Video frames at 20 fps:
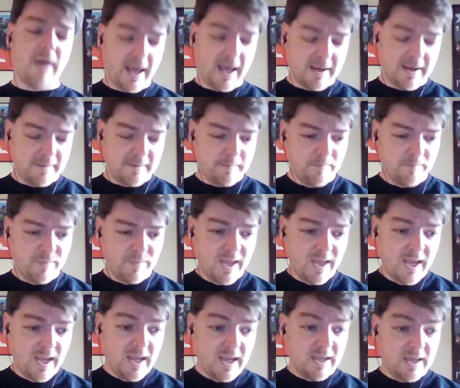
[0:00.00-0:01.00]
And,
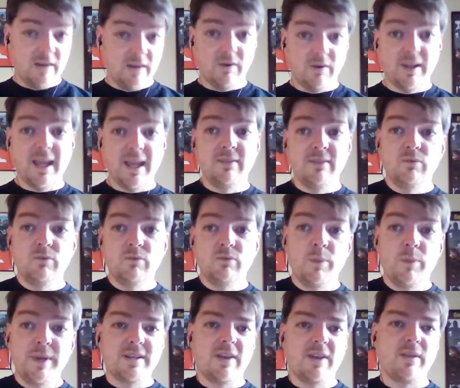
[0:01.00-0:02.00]
you know, again, when
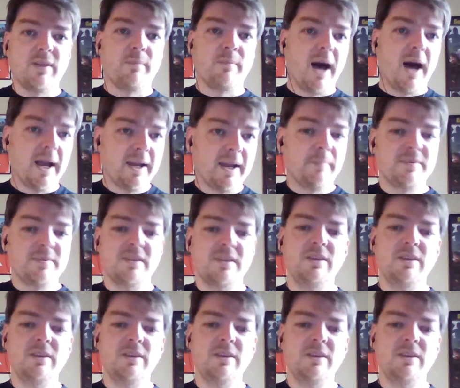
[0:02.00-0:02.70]
we saw the mock-ups,